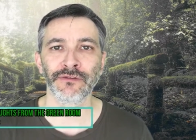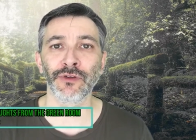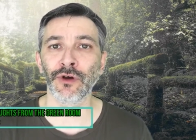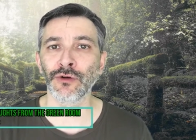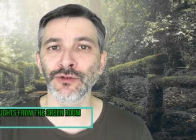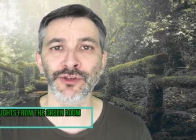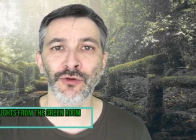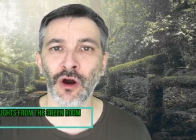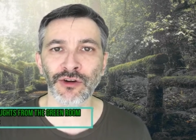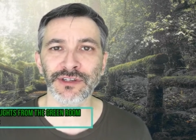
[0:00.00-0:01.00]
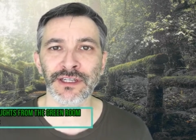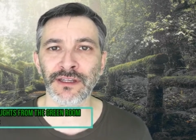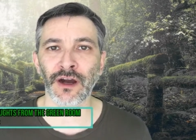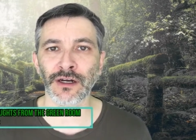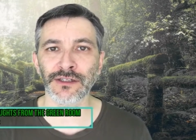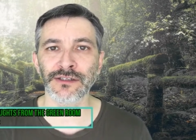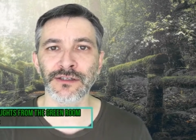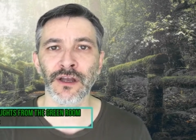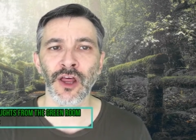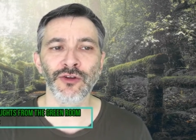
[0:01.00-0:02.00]
For those who aren't in the
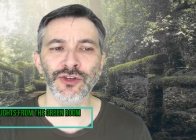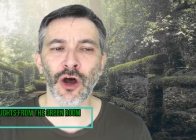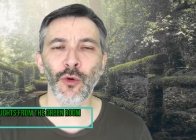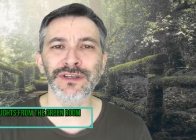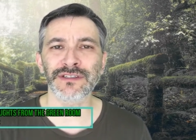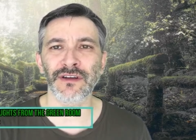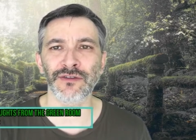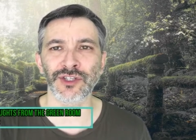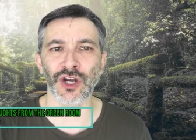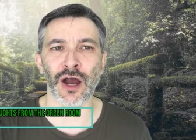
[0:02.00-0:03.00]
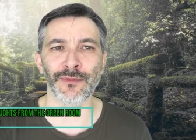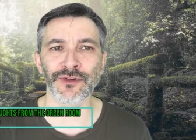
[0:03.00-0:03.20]
arts, there's always another job.